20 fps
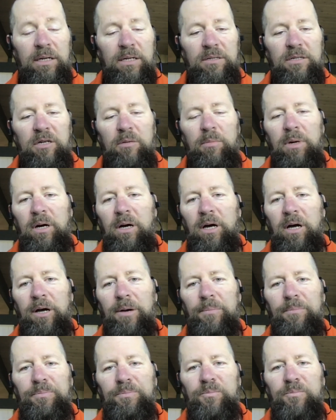
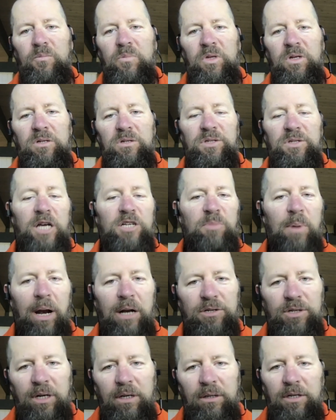some stage
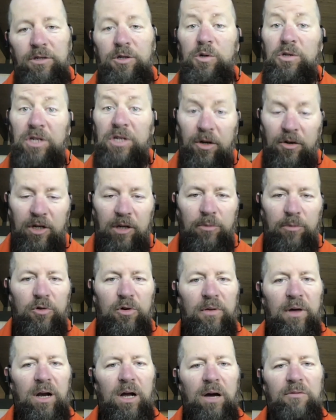managing, did utility
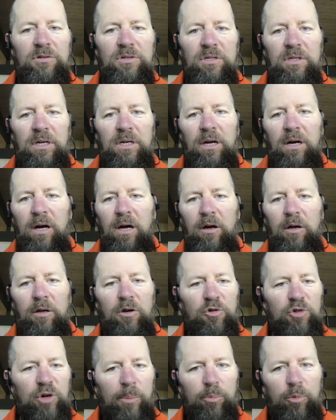before that, obviously,
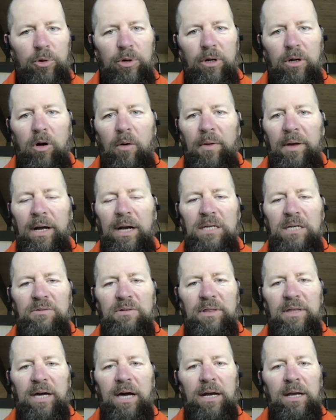grip work, all that kind of stuff
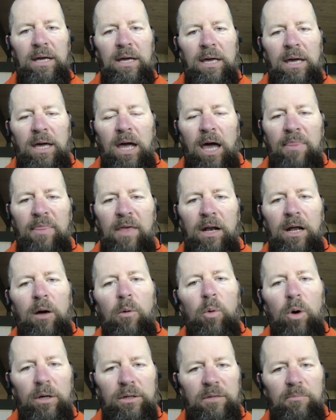like that. And then I
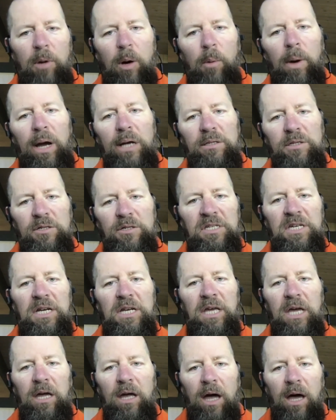worked my way into
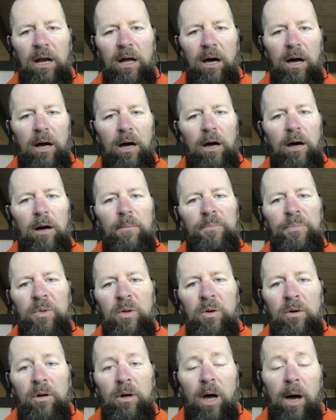TD, and I
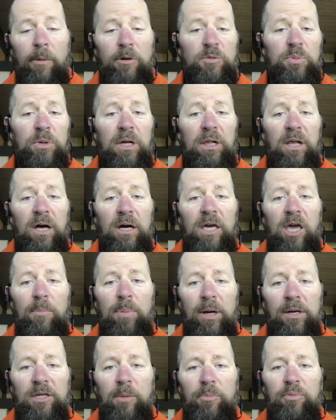was pretty lucky. I
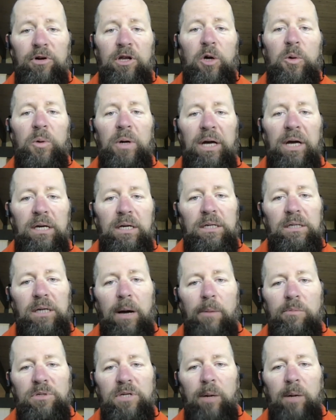picked it up pretty quick.
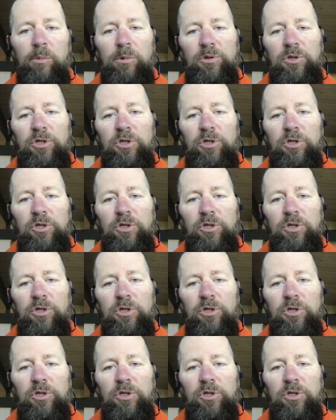I was able